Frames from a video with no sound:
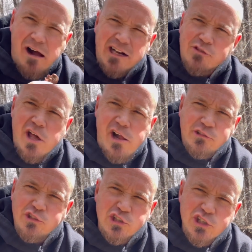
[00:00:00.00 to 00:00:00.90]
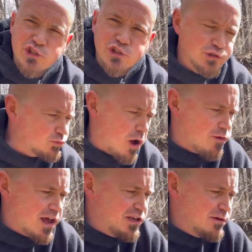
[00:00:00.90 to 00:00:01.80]
I think it's delicious.
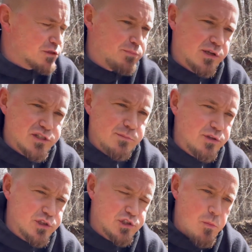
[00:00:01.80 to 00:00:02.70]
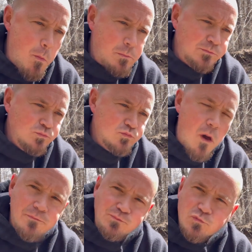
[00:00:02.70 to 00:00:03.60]
All I did was put some of this
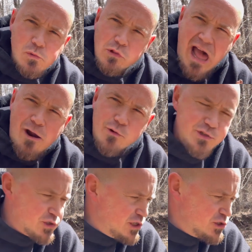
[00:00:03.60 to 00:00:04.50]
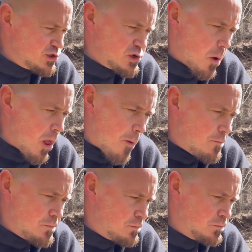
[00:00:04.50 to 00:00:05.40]
Lowry seasoning on
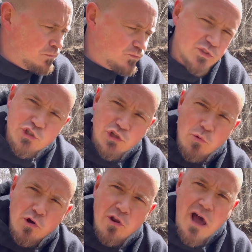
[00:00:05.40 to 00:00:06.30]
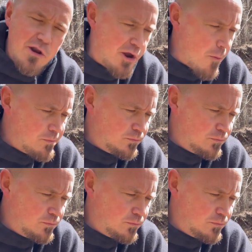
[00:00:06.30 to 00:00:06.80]
it. Mm, it's so good out here